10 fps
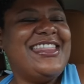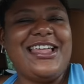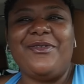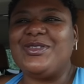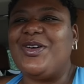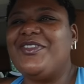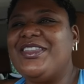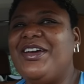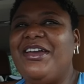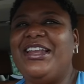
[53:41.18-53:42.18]
that was over
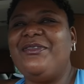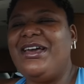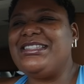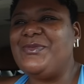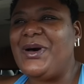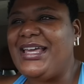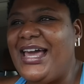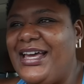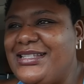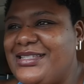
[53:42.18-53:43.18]
there anyways in
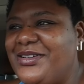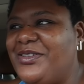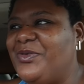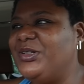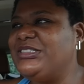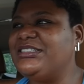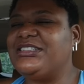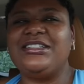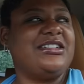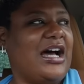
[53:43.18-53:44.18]
Buckhead. So we're just
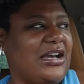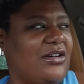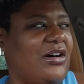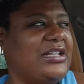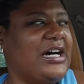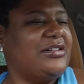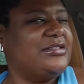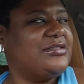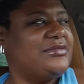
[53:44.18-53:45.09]
gonna knock it all out